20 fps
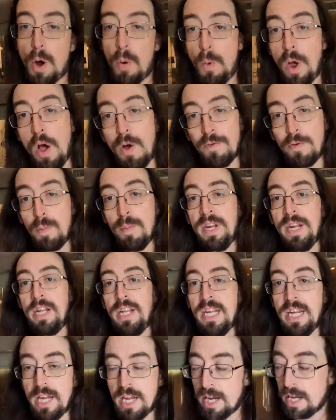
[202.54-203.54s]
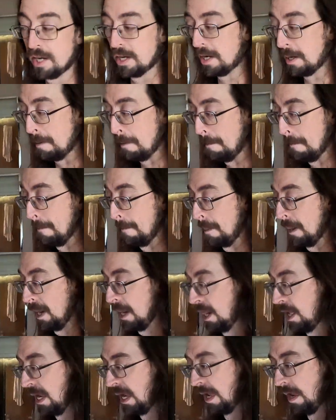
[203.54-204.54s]
out well for me in the end,
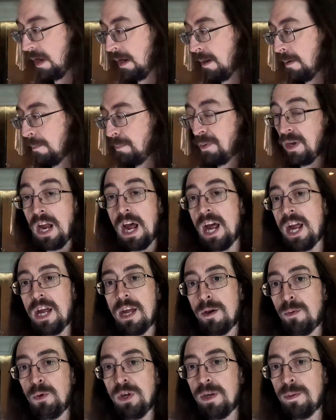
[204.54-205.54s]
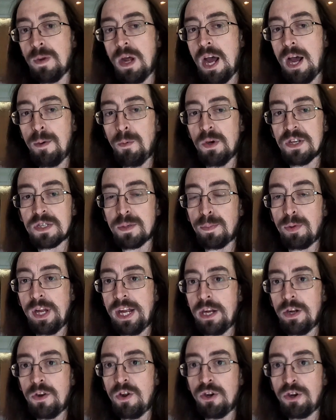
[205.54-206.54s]
but I wasn't
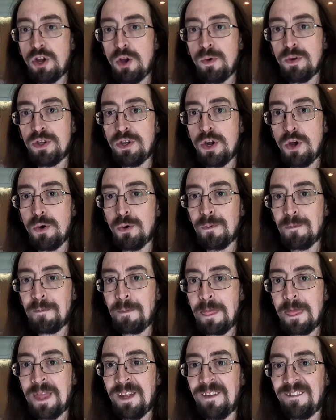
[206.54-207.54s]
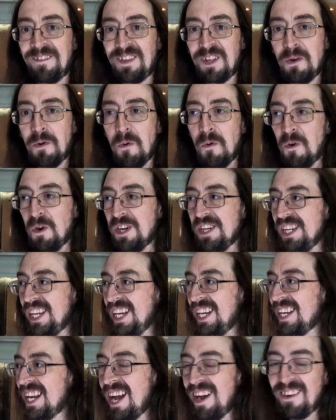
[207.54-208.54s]
planning on going to no
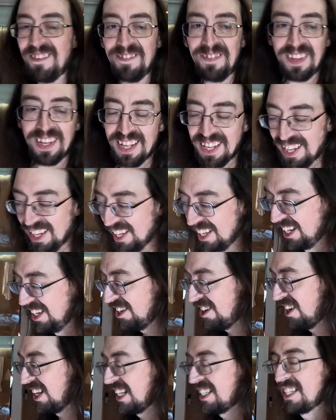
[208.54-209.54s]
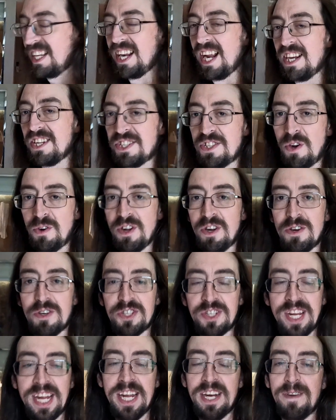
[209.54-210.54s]
quarantine. Now, like I said, I just don't
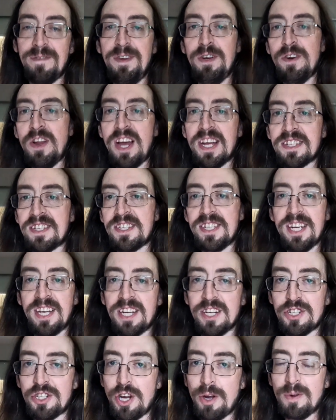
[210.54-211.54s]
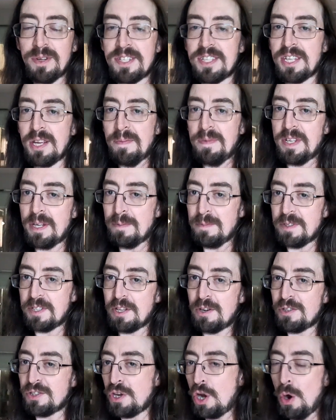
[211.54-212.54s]
understand, if you're not sick and showing
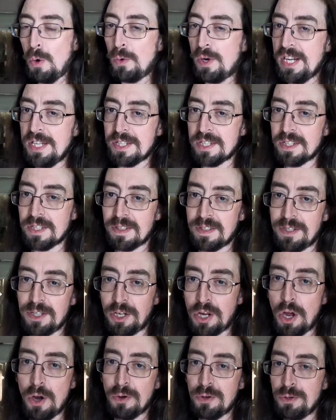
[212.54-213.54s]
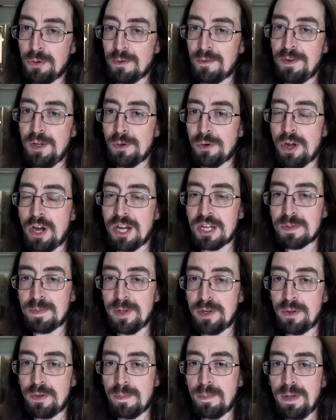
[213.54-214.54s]
symptoms, there's no reason to go to a field
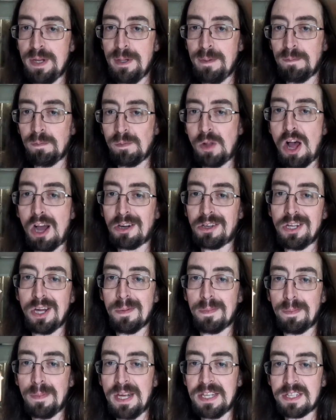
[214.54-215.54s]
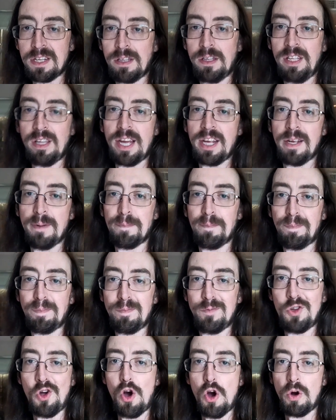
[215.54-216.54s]
hospital and be locked up basically like a
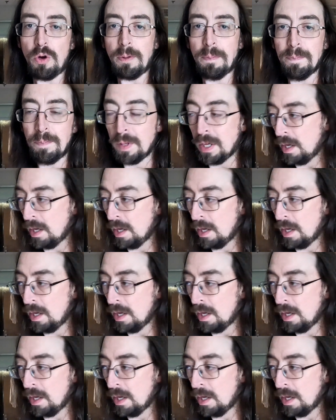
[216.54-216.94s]
dog.